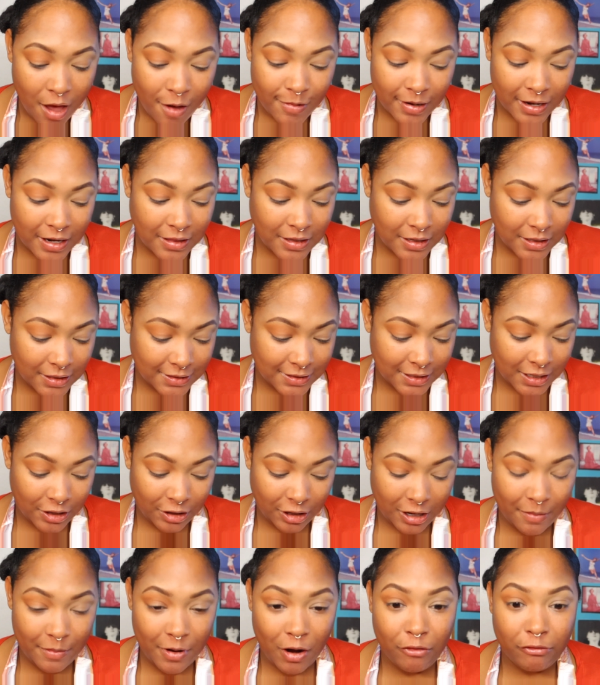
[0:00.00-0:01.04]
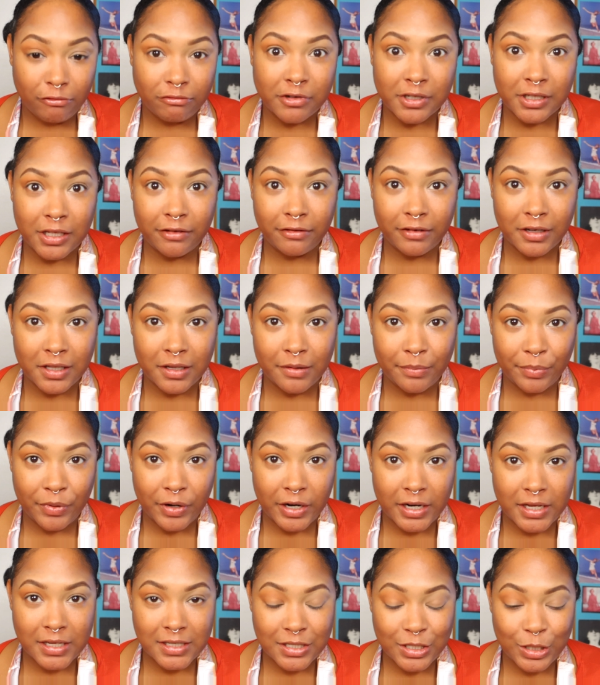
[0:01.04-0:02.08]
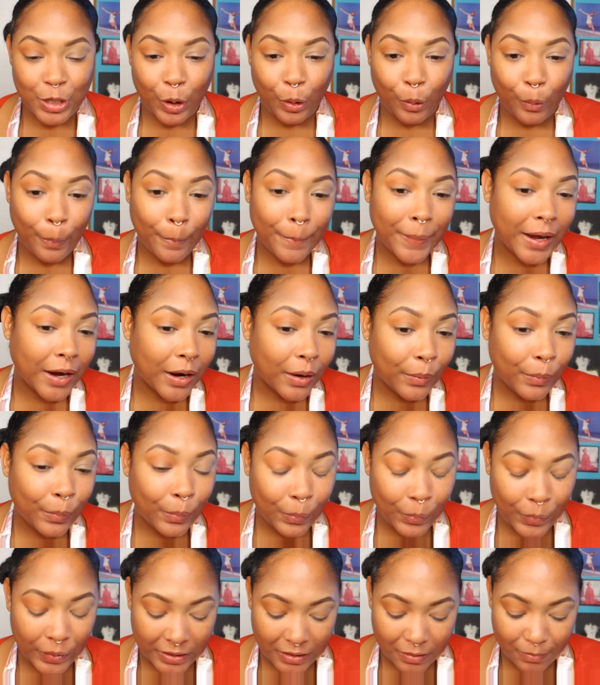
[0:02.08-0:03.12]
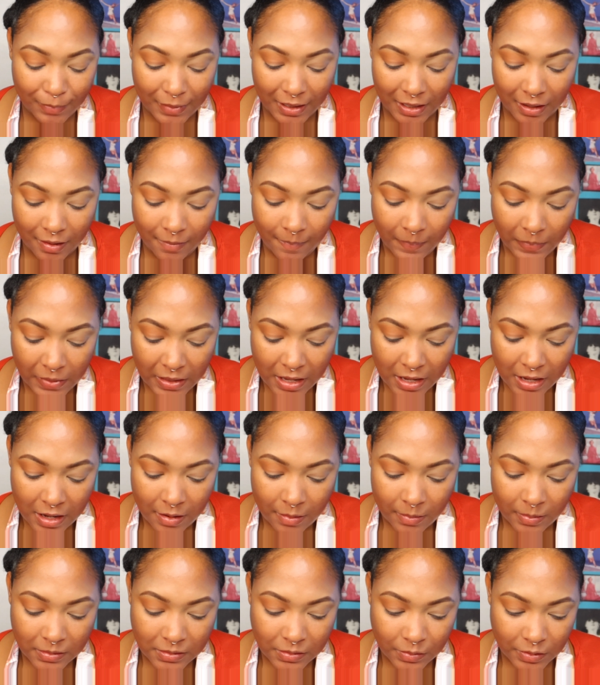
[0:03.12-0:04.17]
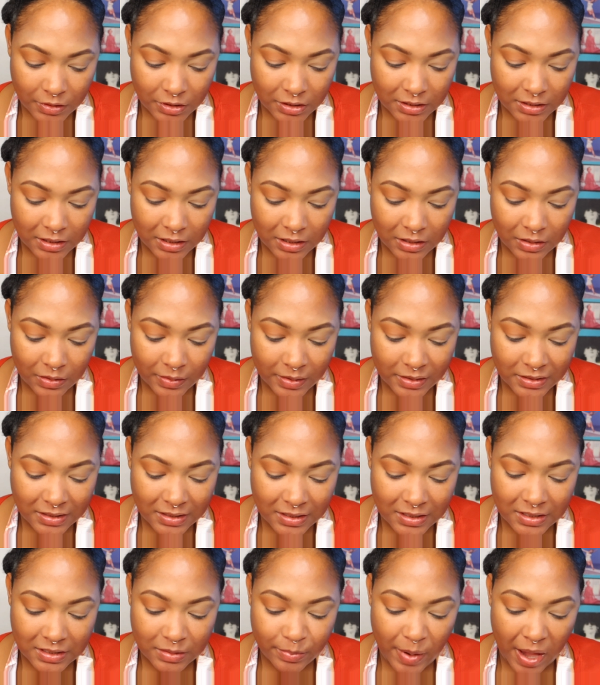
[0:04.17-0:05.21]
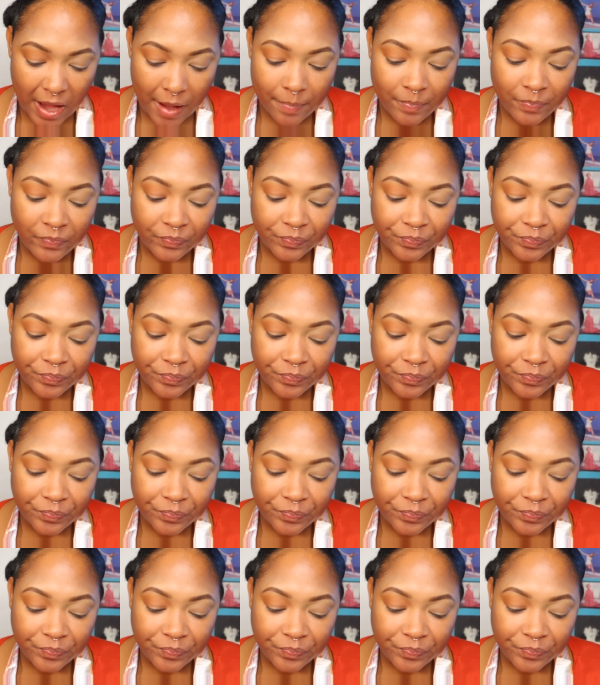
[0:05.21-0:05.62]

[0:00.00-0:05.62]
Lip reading: but I think it's going to come out really pretty, so bear with me. So we're just going to go into this matte.